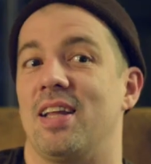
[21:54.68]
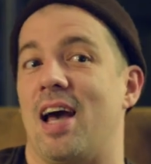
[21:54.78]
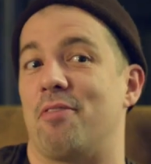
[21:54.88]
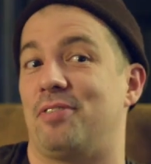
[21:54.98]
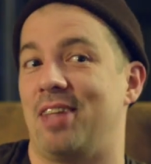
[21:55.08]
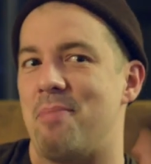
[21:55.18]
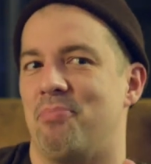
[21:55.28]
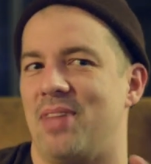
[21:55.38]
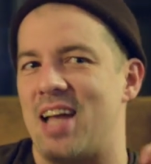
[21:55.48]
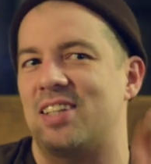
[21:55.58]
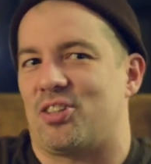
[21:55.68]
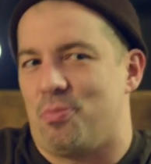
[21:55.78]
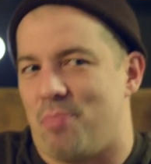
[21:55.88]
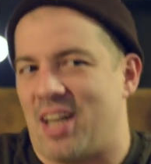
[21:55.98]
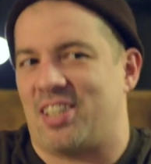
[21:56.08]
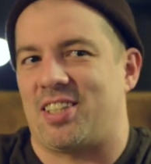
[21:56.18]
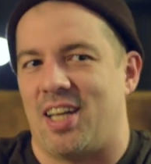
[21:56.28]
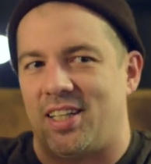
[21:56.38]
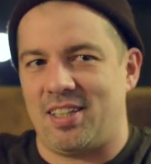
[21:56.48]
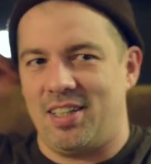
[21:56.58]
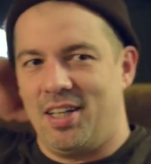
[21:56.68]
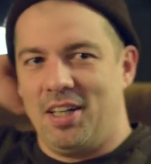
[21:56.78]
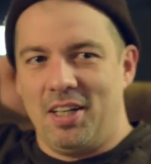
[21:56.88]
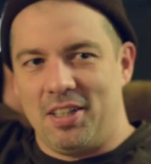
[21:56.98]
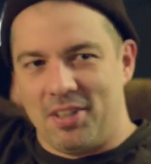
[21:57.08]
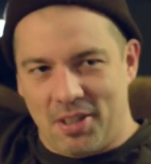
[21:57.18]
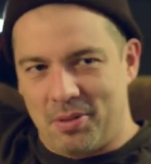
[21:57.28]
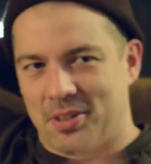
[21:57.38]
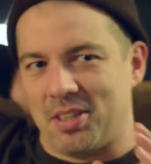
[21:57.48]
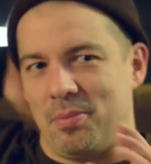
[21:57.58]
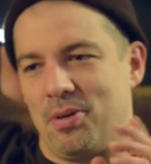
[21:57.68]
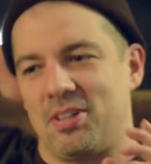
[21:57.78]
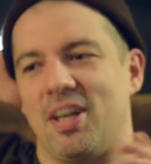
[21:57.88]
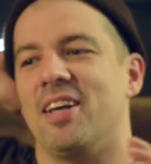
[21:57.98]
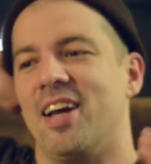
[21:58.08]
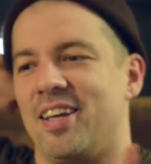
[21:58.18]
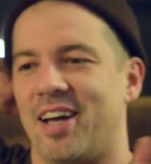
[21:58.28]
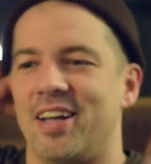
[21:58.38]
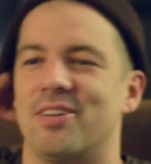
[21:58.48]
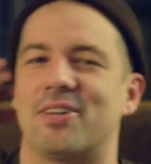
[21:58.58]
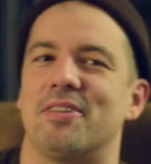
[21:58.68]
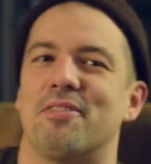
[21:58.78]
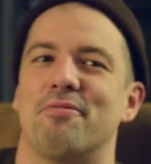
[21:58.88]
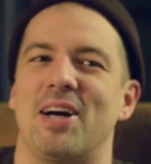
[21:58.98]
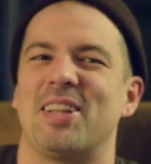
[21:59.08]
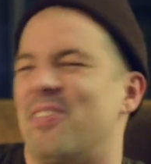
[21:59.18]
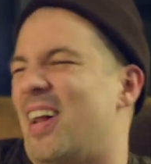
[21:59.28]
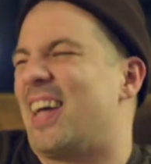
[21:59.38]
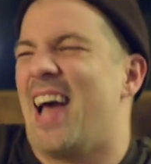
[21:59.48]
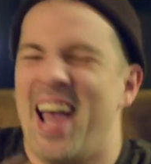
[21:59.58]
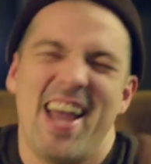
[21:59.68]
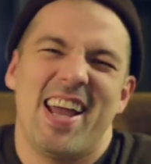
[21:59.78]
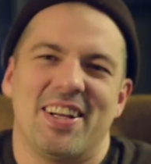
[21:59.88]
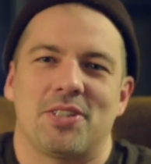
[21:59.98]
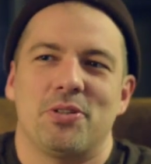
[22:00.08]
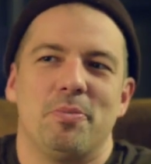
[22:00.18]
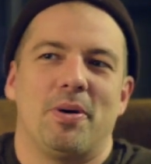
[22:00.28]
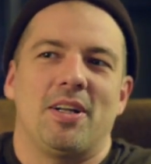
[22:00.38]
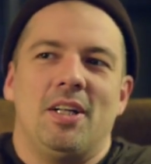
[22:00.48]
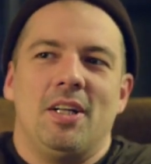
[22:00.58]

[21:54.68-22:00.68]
have them dance to my set. You know, because I'm always like, yeah, you can invite them, like, hey, it's cool. But